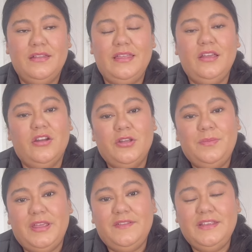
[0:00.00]
Like our
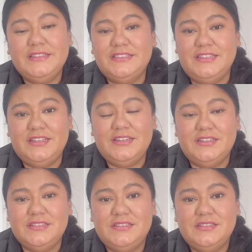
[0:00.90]
babies need
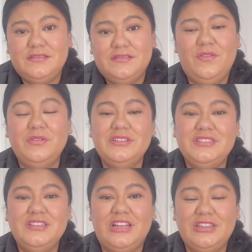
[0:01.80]
us
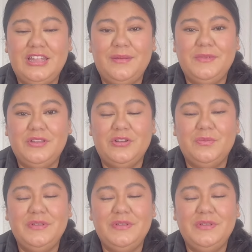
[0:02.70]
focusing on them, you know,